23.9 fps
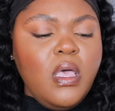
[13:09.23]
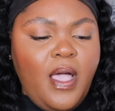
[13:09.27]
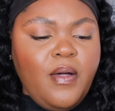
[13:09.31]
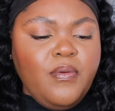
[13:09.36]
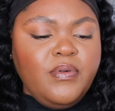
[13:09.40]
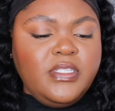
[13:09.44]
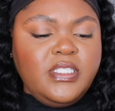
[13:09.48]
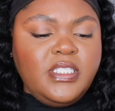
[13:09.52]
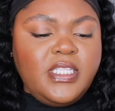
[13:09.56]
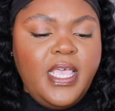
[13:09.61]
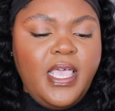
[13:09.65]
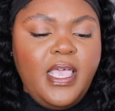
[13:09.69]
I
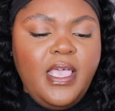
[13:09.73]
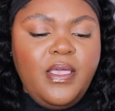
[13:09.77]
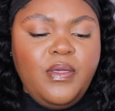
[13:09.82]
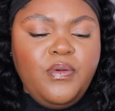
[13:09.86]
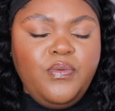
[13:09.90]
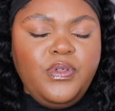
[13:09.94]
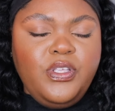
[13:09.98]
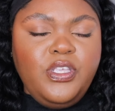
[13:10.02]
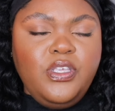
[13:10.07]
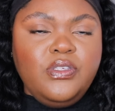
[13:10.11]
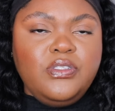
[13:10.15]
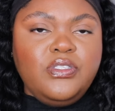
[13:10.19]
would say
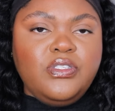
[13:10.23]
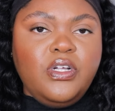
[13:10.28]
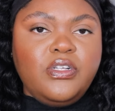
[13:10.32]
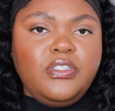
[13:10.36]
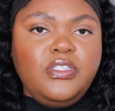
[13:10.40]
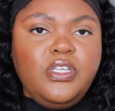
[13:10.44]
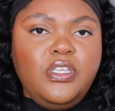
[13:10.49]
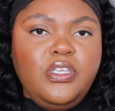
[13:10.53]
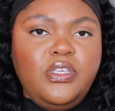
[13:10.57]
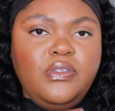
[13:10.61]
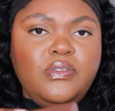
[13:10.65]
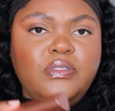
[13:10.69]
when you start
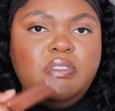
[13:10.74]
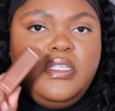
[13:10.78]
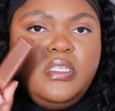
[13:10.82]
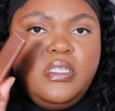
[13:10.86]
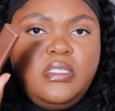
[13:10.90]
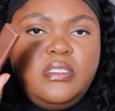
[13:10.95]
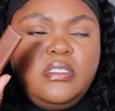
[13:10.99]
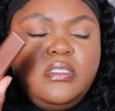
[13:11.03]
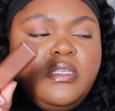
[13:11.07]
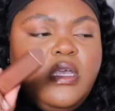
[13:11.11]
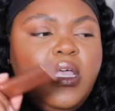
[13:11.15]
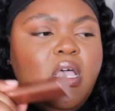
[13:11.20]
to use
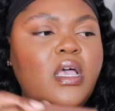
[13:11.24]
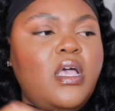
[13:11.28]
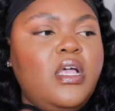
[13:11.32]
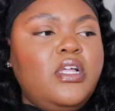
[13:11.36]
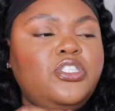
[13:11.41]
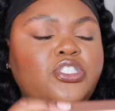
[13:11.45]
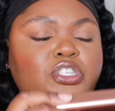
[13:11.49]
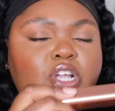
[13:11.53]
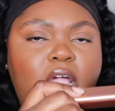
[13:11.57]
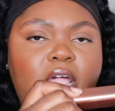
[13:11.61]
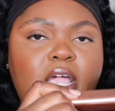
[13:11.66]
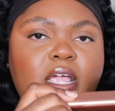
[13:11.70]
this,
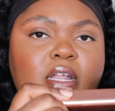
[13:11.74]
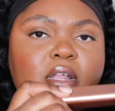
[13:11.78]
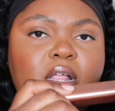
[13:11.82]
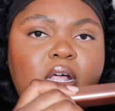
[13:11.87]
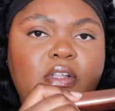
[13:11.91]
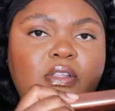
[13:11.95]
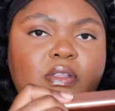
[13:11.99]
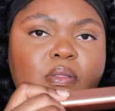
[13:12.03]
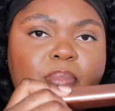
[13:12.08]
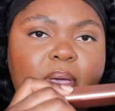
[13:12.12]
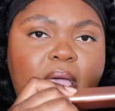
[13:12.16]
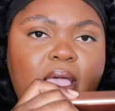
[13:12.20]
try it
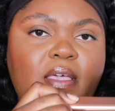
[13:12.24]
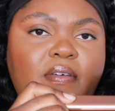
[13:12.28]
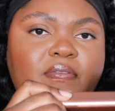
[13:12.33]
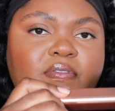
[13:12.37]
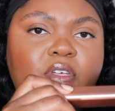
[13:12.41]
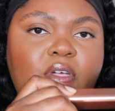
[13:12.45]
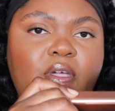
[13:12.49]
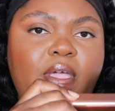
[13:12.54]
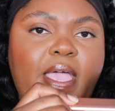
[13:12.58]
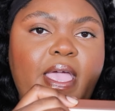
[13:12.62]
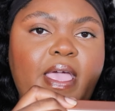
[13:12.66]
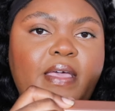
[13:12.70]
on the back of
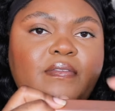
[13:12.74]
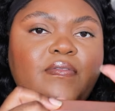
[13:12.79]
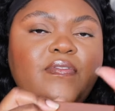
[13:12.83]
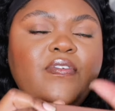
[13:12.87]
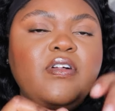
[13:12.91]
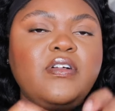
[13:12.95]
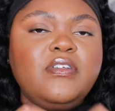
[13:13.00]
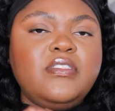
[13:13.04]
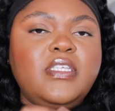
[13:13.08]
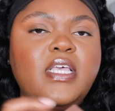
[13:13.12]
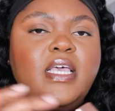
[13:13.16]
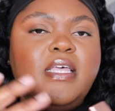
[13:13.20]
your hand
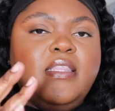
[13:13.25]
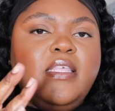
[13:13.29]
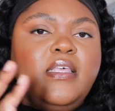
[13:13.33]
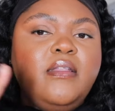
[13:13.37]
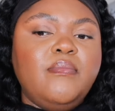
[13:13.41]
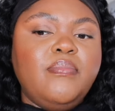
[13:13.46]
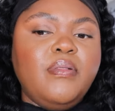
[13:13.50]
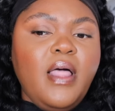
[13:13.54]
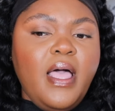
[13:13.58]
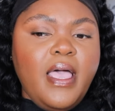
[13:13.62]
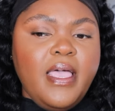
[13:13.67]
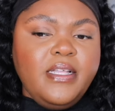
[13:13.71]
first and
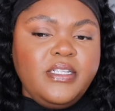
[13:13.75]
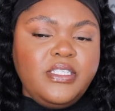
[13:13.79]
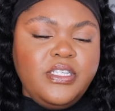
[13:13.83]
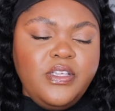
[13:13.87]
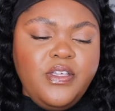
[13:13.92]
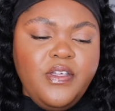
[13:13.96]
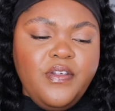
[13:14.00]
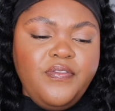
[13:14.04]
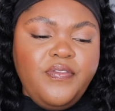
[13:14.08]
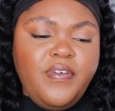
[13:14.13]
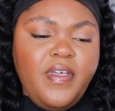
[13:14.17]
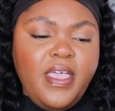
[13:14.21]
then apply it to
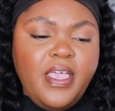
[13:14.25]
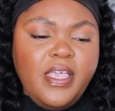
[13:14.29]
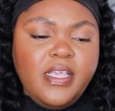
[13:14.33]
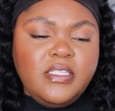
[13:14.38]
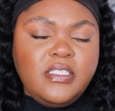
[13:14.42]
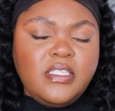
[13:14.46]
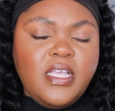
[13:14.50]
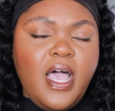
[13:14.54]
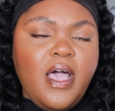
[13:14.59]
your face.